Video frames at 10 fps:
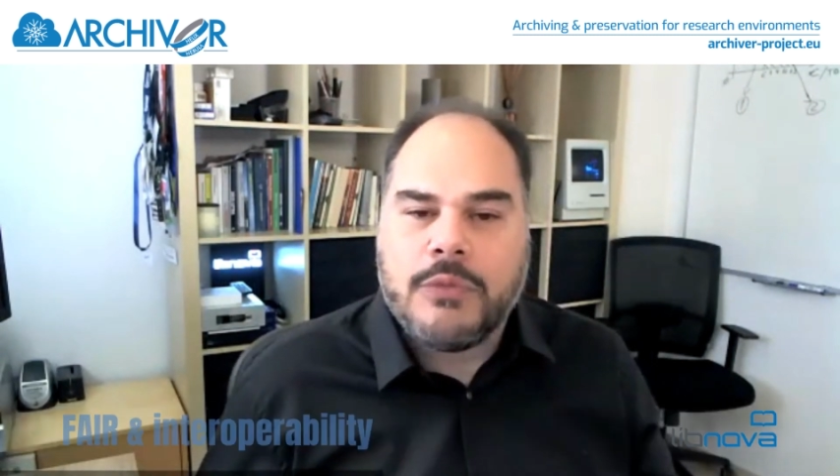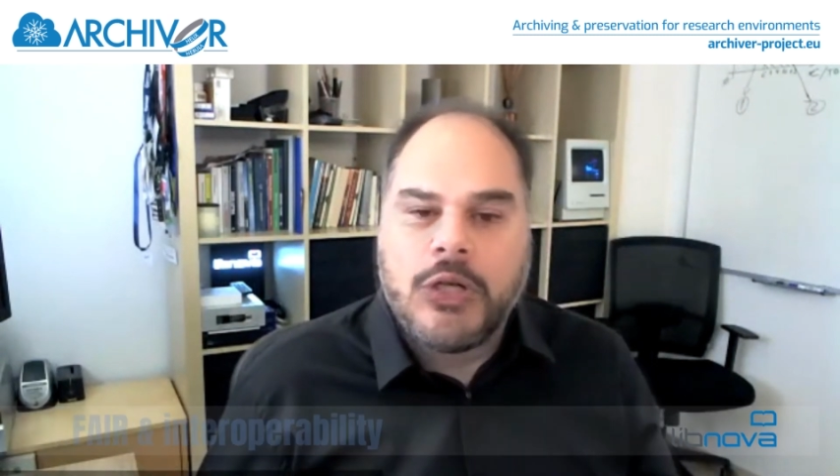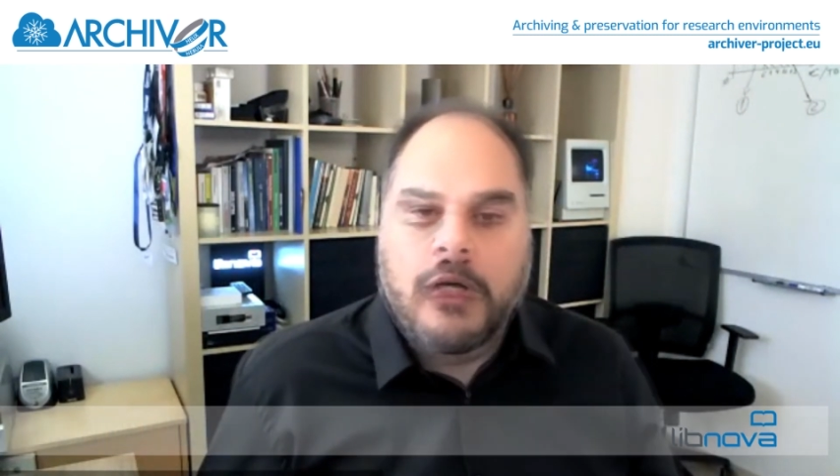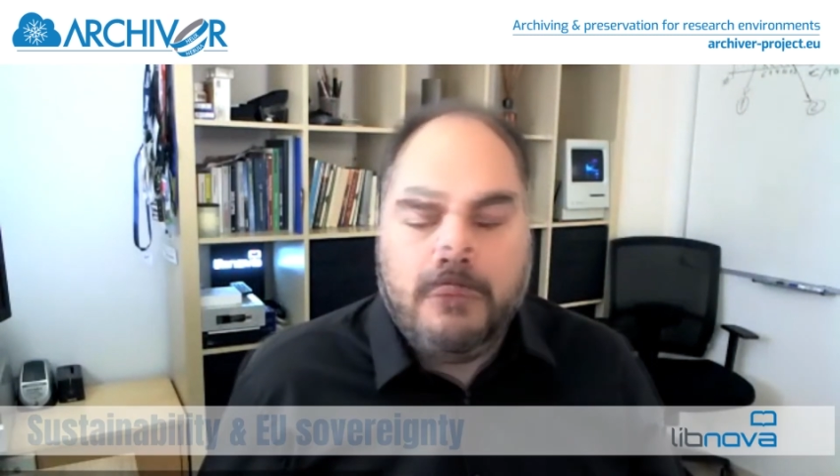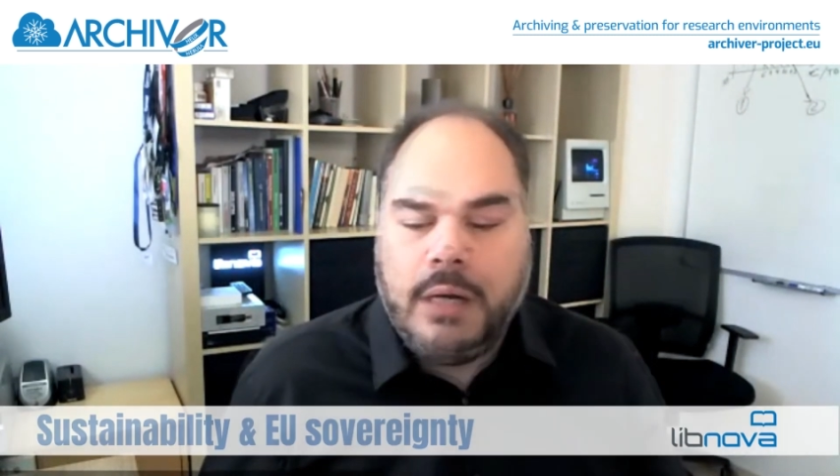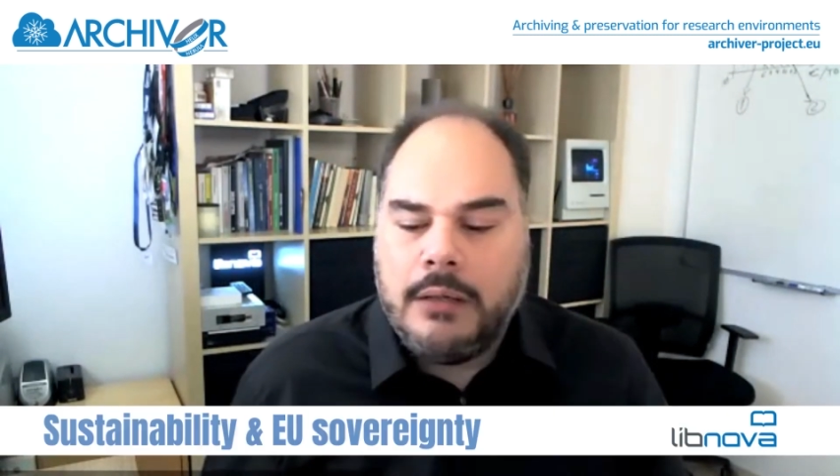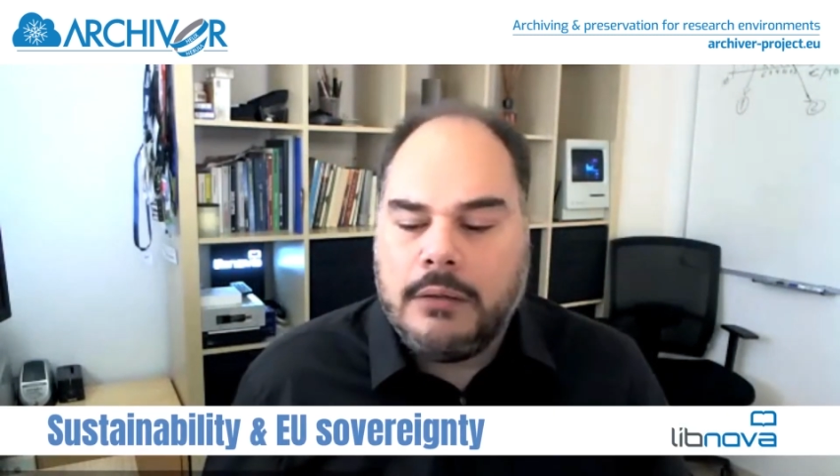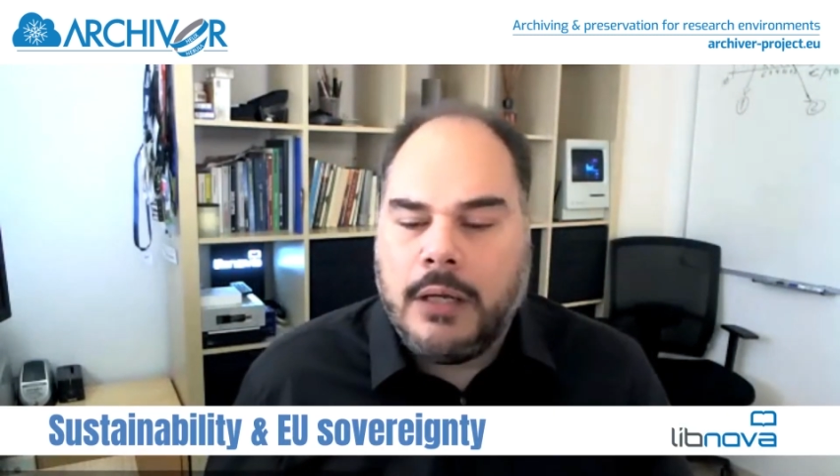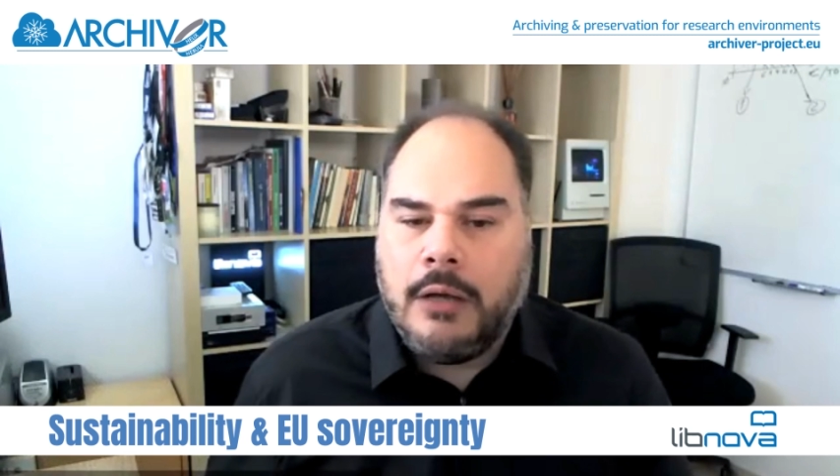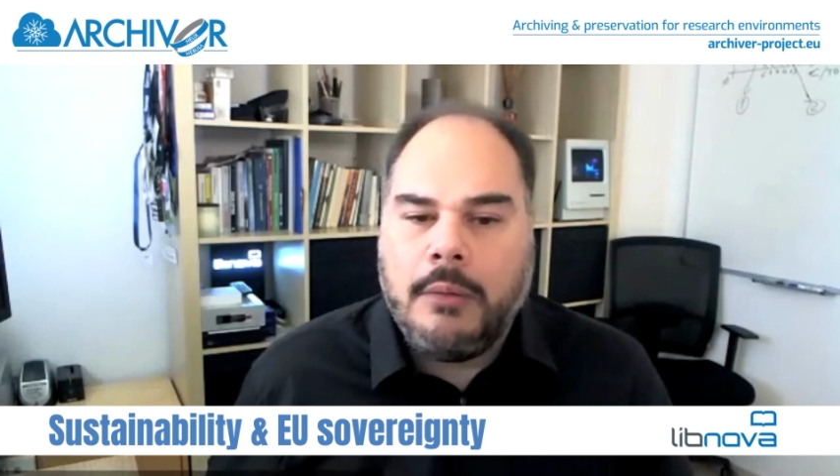So we are
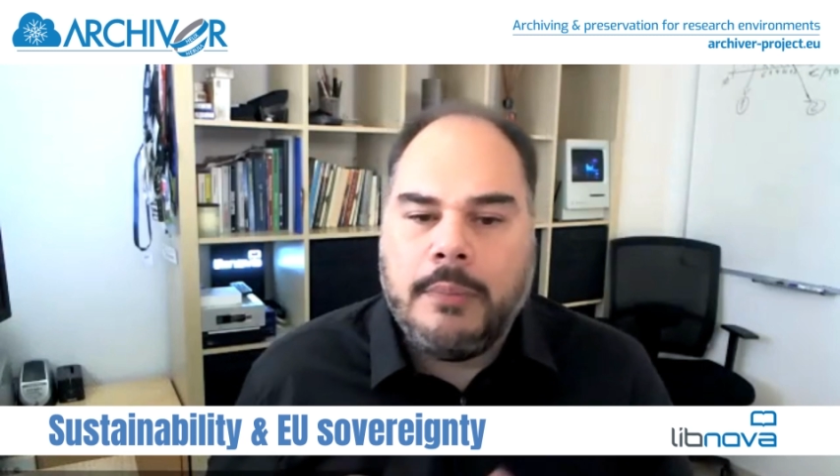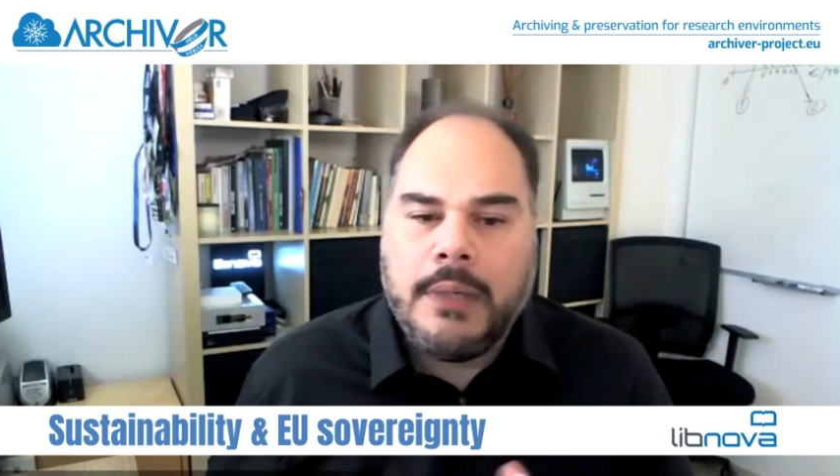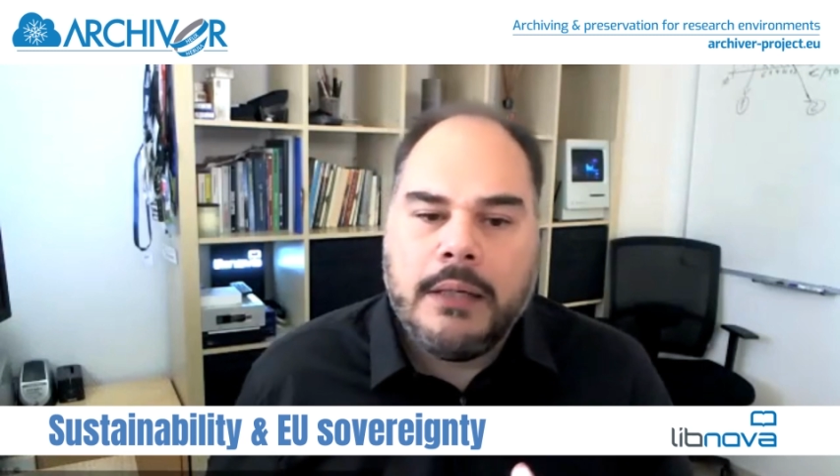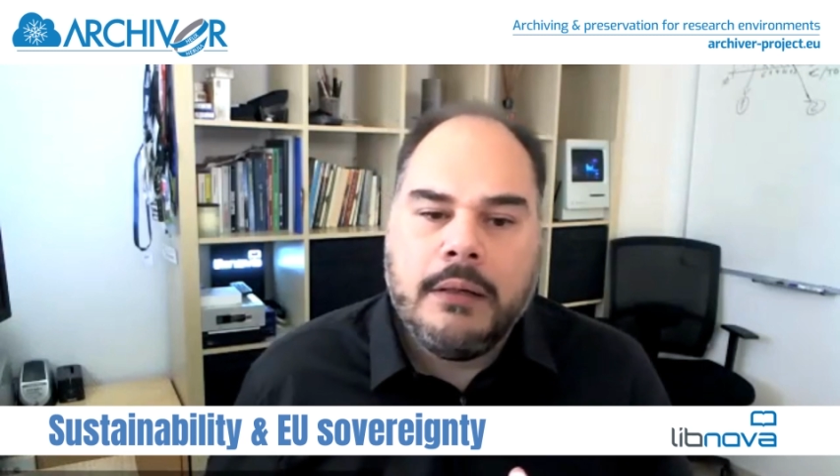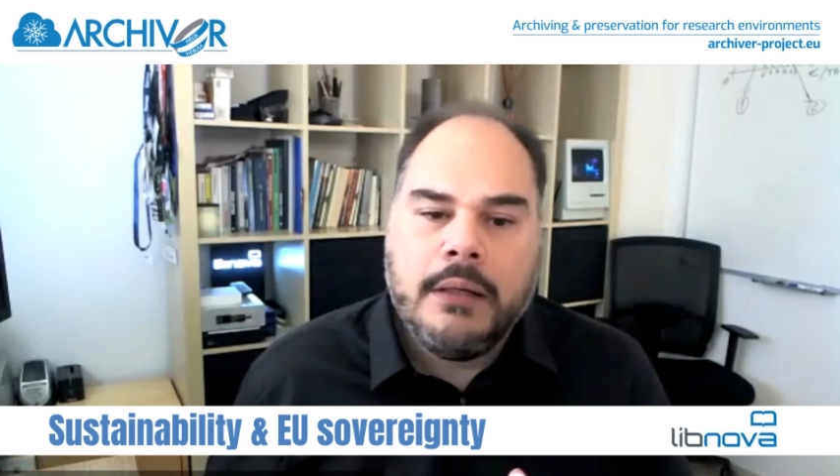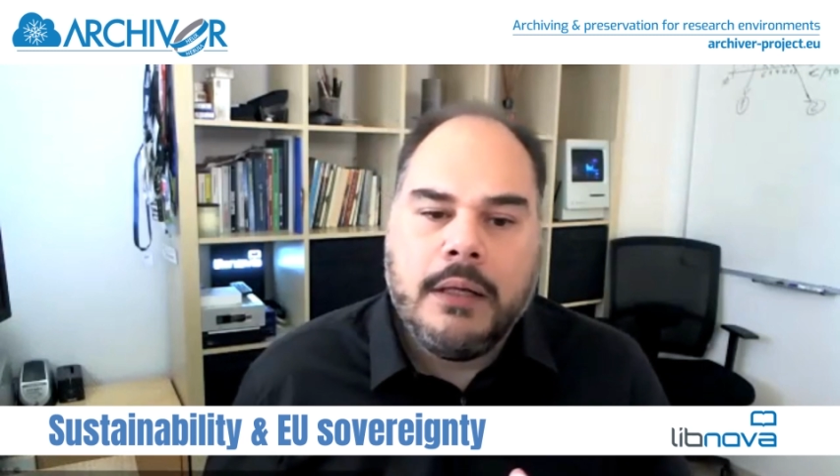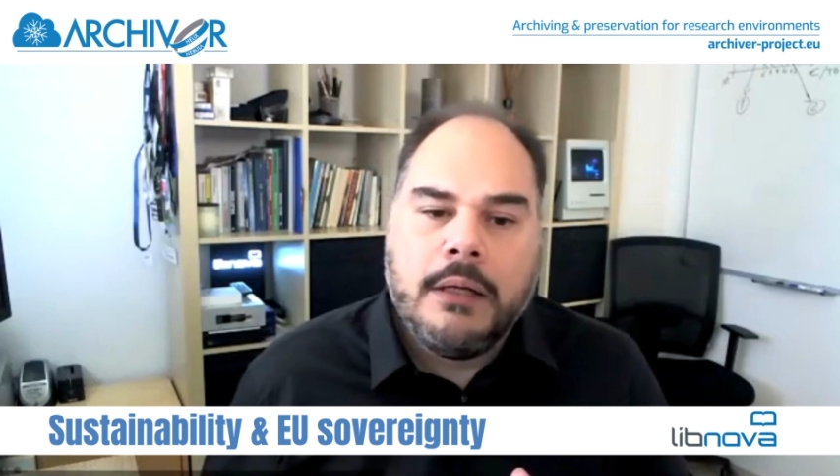decoupling